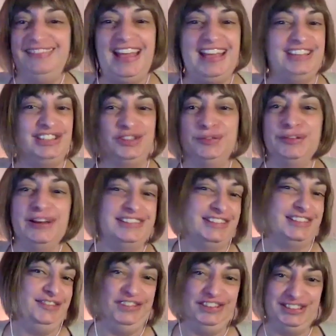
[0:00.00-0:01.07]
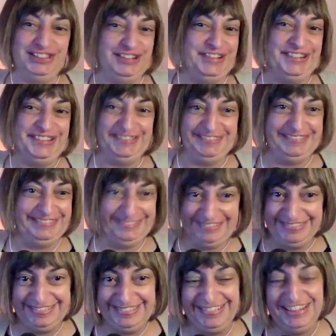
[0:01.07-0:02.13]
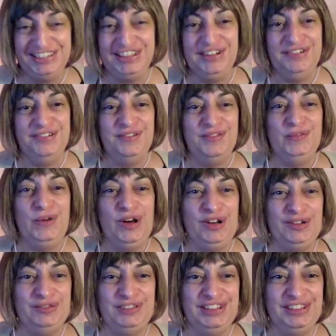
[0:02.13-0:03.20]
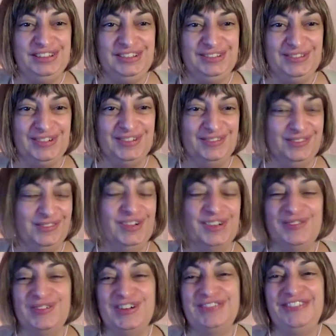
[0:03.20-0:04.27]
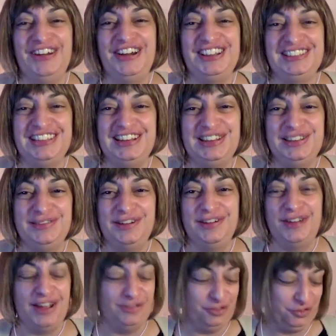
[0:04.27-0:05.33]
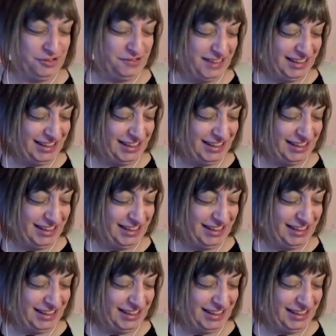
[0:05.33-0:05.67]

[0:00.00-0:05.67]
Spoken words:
as the rest of us are. So welcome to, we're very excited about rivalry week.